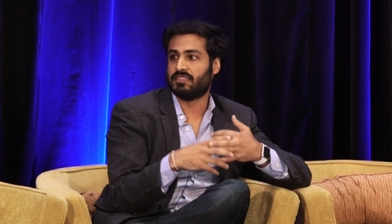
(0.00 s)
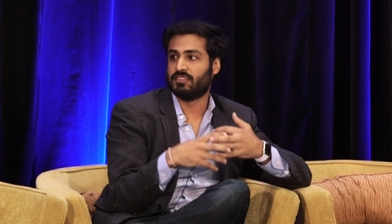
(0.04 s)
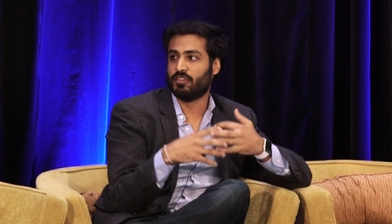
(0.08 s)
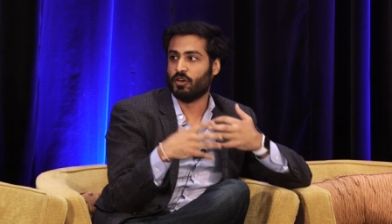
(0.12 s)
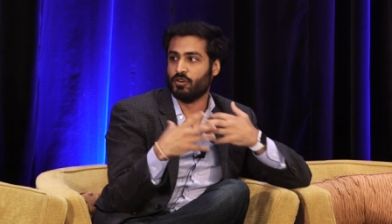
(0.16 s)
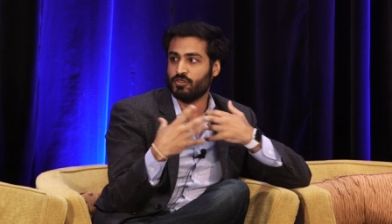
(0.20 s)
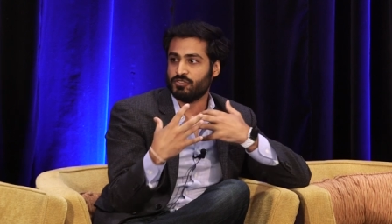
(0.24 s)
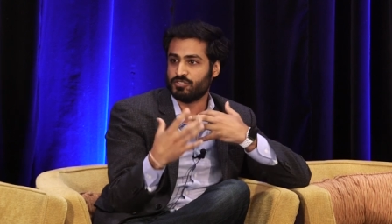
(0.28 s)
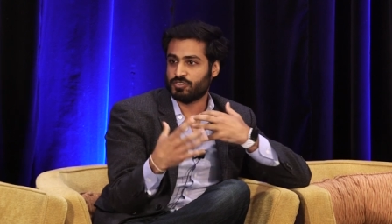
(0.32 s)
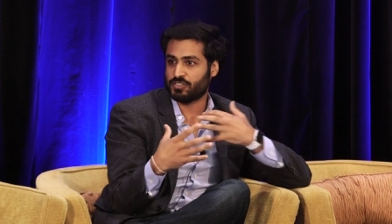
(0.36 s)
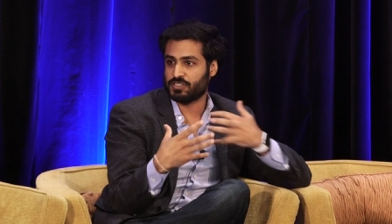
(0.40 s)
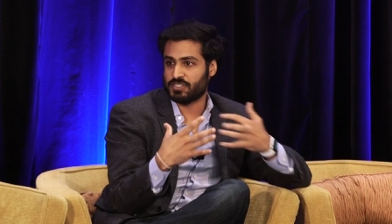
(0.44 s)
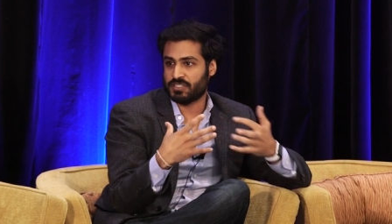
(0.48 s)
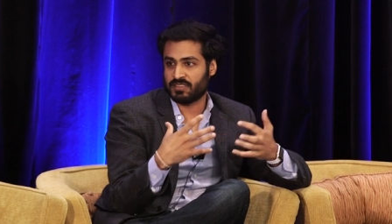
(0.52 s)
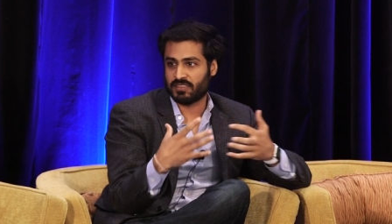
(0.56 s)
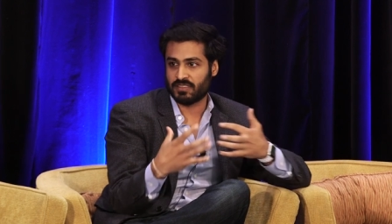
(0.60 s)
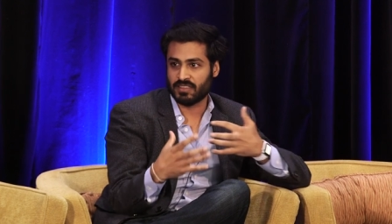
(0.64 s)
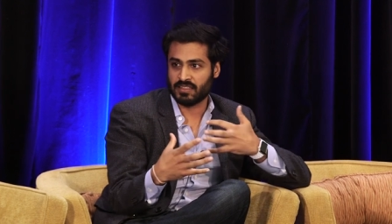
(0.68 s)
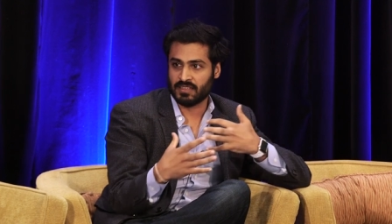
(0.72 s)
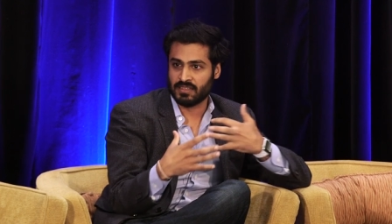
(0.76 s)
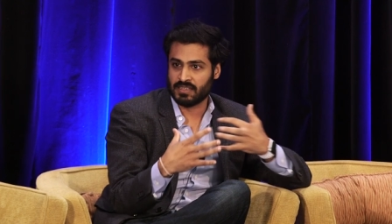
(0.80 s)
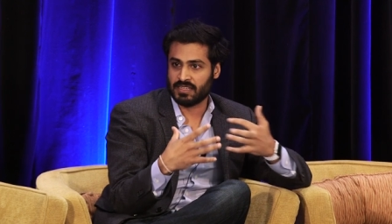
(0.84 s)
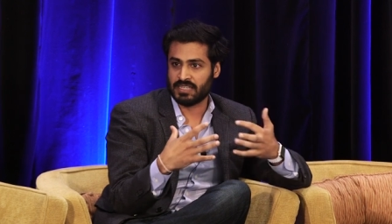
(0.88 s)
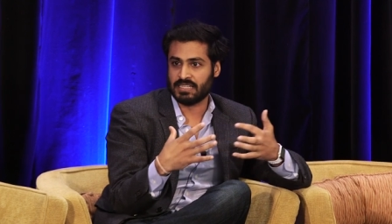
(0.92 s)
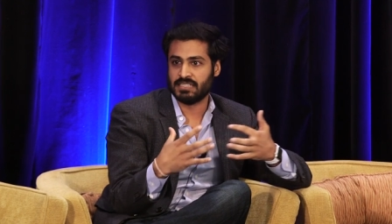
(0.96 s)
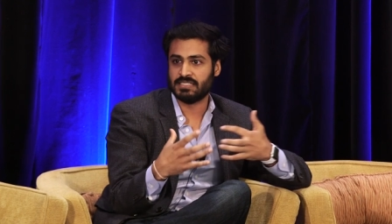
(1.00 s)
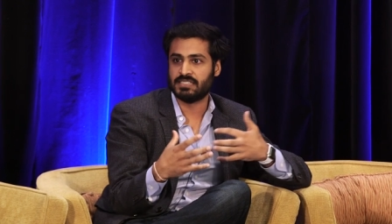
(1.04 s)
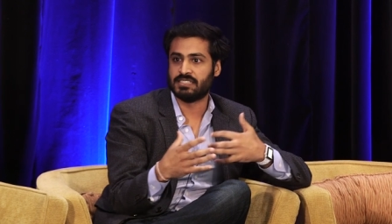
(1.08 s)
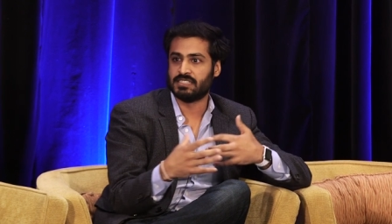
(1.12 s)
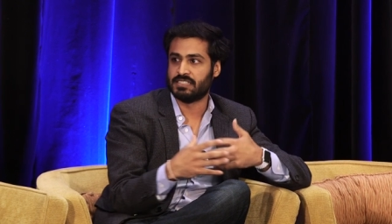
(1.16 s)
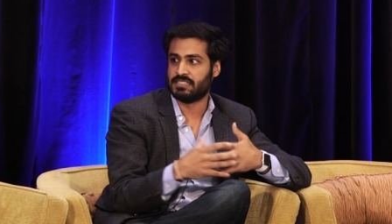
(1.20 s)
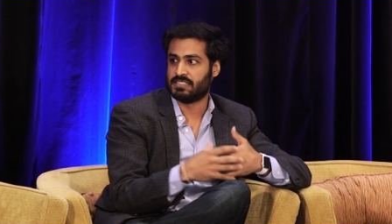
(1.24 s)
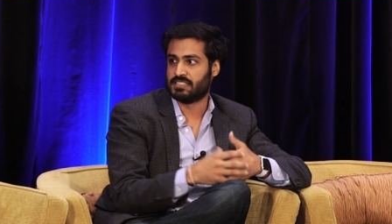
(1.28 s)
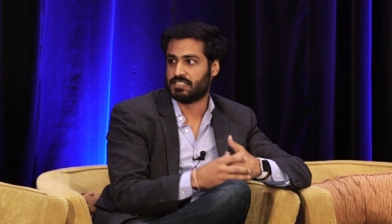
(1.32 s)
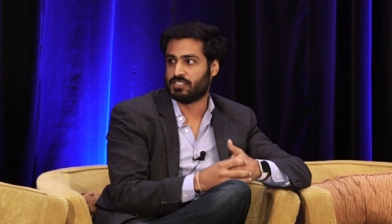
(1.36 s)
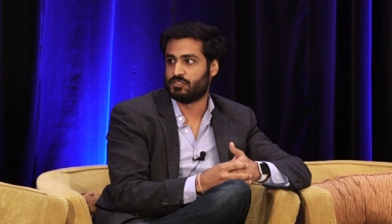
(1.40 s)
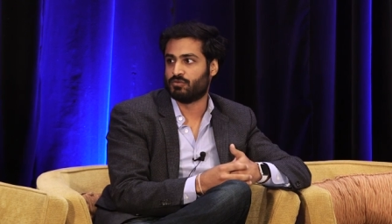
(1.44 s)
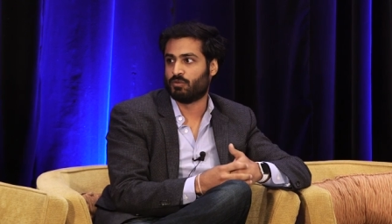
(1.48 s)
Those are the
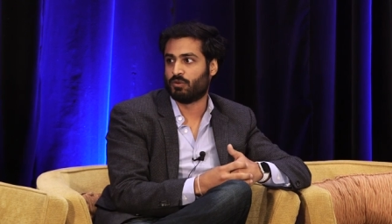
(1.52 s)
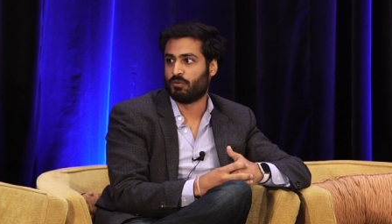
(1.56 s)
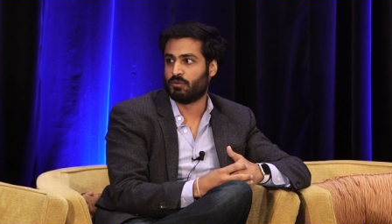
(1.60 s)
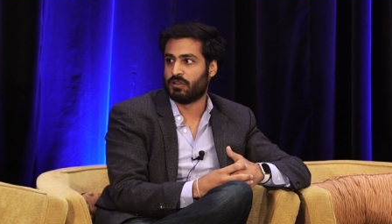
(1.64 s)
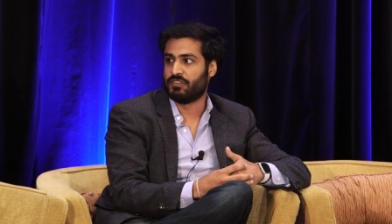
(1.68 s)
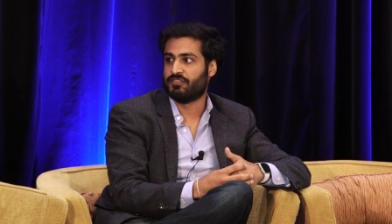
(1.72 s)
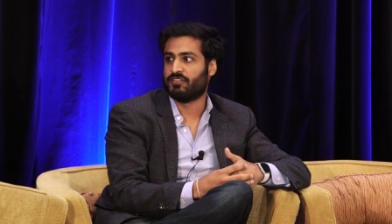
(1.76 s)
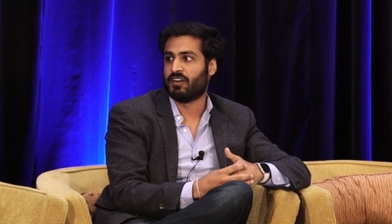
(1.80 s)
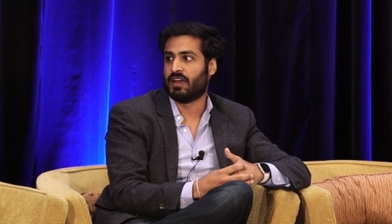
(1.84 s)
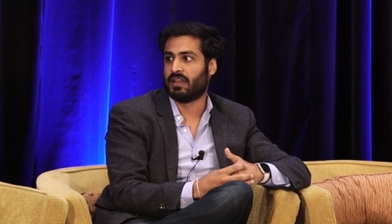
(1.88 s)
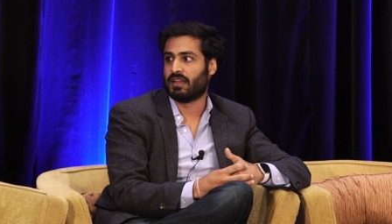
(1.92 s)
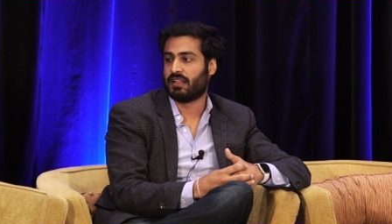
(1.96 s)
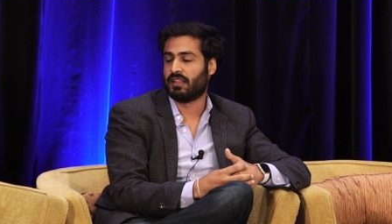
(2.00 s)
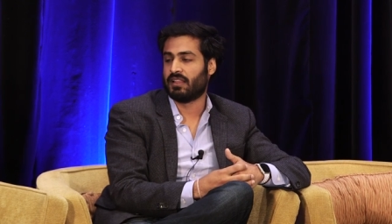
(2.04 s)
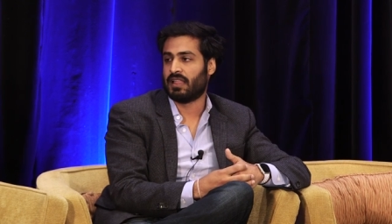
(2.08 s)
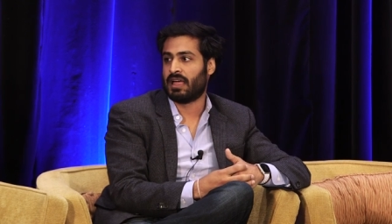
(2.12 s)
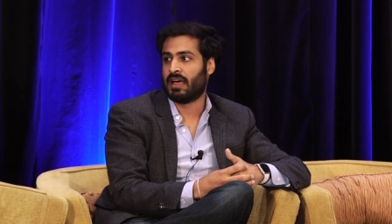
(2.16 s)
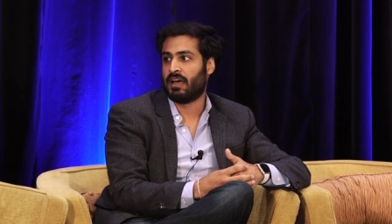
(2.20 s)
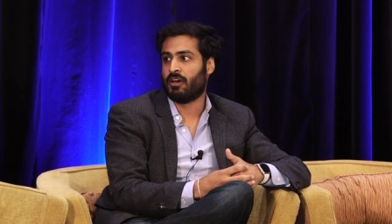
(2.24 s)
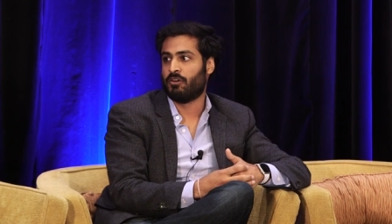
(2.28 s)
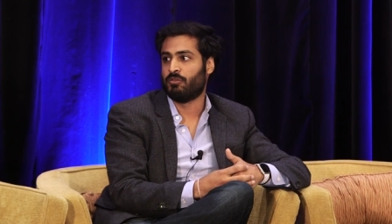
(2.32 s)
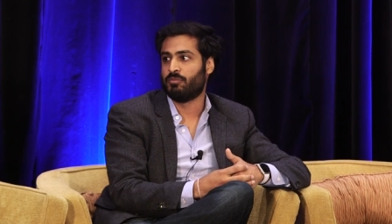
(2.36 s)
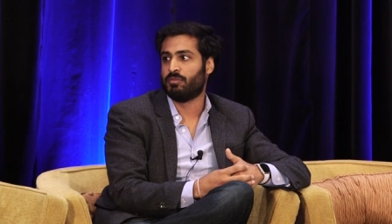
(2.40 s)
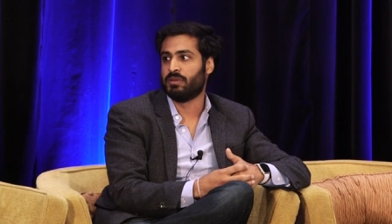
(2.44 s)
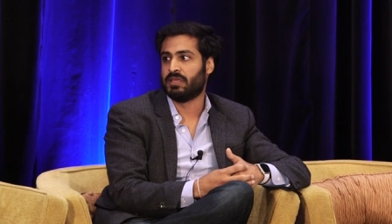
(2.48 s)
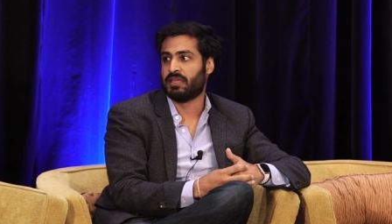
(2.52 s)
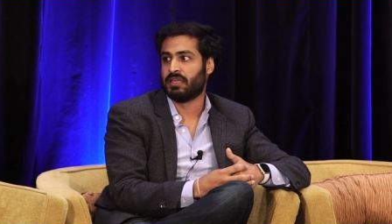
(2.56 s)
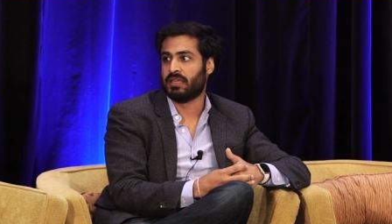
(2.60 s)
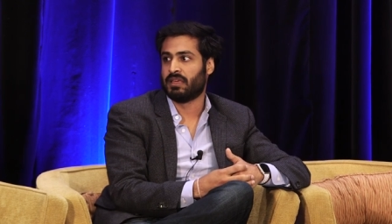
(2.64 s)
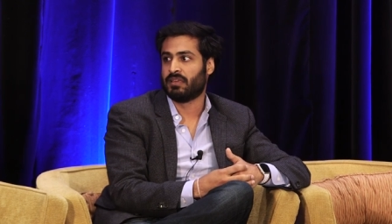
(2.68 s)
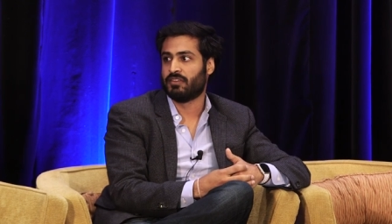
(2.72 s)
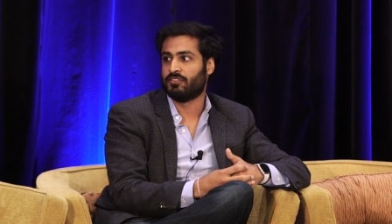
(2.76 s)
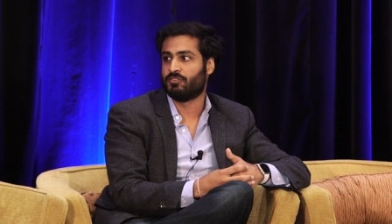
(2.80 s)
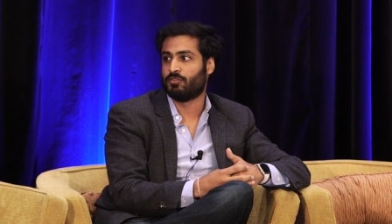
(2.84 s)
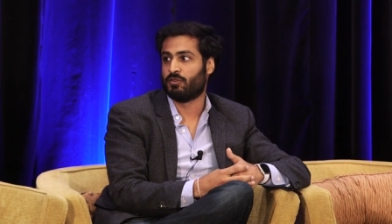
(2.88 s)
instances where we find cloud being